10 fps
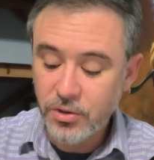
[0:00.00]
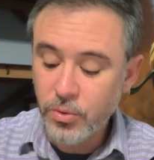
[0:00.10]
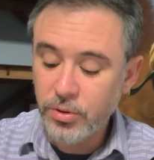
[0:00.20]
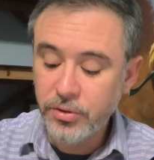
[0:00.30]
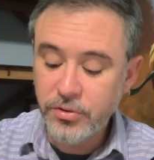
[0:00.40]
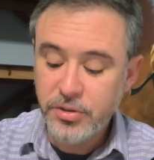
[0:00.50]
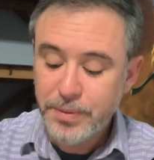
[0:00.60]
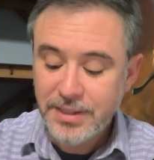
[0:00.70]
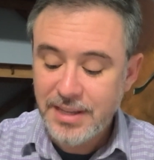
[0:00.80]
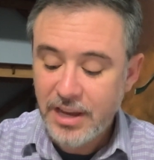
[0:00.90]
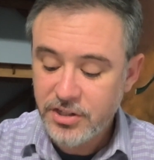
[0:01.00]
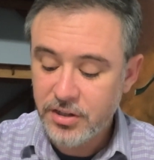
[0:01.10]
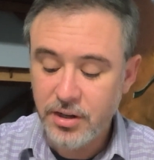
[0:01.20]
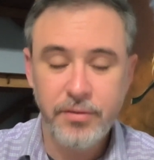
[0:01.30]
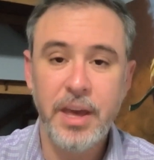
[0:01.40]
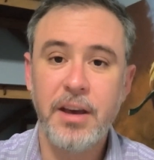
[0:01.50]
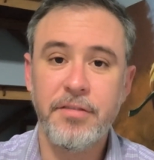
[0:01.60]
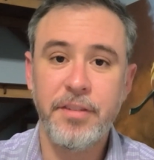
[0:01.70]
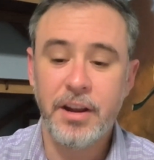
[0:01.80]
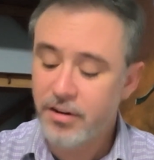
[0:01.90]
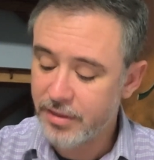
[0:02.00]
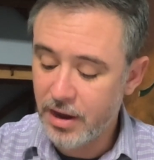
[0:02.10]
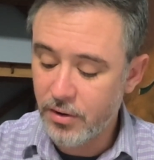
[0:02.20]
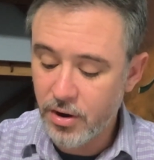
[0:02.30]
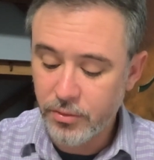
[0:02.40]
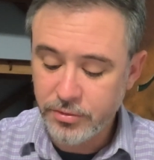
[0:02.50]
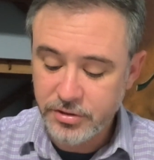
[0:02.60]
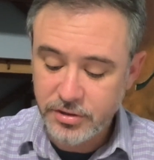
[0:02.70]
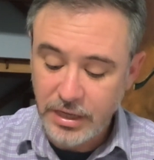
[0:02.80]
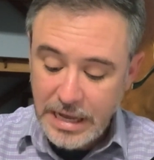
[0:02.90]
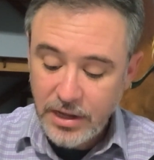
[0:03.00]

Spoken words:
nor lose possession of that fair thou owest,